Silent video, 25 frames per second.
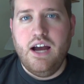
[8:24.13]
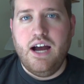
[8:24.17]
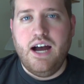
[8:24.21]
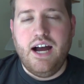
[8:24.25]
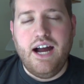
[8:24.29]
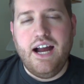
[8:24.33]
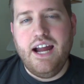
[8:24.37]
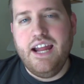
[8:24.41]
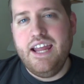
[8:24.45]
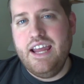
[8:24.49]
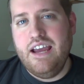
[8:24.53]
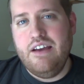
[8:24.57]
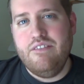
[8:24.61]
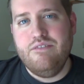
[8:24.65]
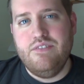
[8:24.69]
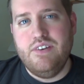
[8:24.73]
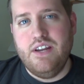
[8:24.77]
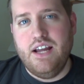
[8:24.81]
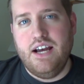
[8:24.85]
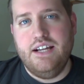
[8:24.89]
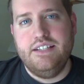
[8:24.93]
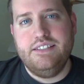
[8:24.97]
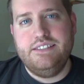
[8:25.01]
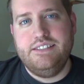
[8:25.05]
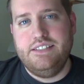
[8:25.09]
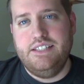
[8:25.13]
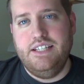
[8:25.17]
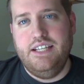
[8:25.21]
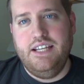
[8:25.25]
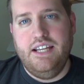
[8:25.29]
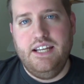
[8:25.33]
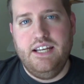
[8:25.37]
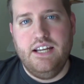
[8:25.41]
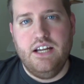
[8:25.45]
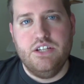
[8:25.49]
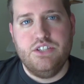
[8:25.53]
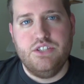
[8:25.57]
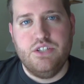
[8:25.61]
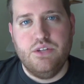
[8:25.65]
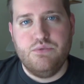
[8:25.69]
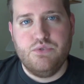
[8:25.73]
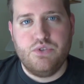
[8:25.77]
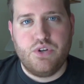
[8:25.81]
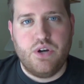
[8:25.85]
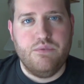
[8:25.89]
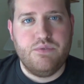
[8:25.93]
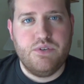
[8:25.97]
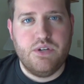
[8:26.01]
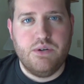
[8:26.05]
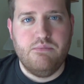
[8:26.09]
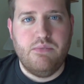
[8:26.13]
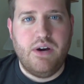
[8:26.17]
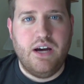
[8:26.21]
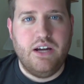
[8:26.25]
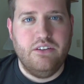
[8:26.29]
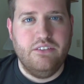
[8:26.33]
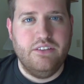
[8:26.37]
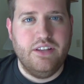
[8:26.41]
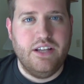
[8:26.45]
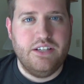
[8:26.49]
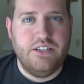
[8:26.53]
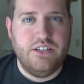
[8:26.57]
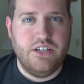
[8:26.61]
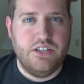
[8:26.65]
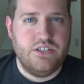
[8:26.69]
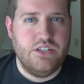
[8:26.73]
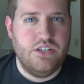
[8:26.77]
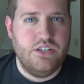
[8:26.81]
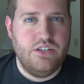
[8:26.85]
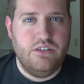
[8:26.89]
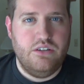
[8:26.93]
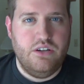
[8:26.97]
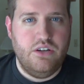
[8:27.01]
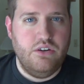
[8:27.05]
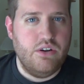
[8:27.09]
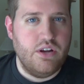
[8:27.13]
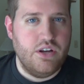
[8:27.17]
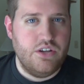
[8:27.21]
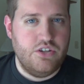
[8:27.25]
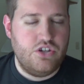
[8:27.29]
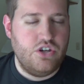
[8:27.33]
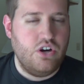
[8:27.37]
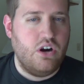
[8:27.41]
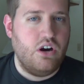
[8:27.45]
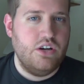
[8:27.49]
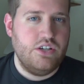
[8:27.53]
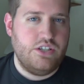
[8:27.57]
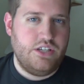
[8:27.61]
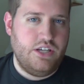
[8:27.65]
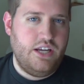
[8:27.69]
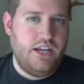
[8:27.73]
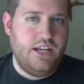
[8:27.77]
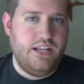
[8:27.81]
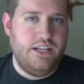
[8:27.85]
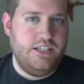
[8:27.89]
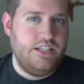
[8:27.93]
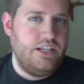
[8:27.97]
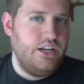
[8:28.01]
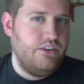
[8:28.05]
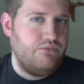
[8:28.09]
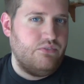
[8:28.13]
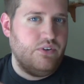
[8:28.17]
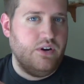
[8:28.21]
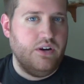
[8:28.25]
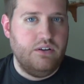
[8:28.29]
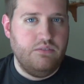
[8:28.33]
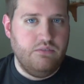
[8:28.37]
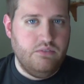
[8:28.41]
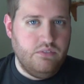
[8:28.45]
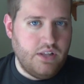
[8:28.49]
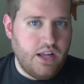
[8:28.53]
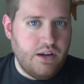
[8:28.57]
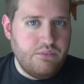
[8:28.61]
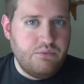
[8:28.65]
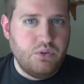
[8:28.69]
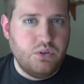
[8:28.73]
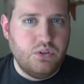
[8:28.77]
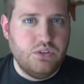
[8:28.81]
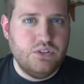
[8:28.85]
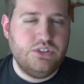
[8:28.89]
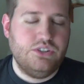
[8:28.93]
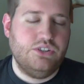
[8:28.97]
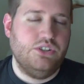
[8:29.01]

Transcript: I have not seen a subscription model that doesn't, you can charge it in different levels.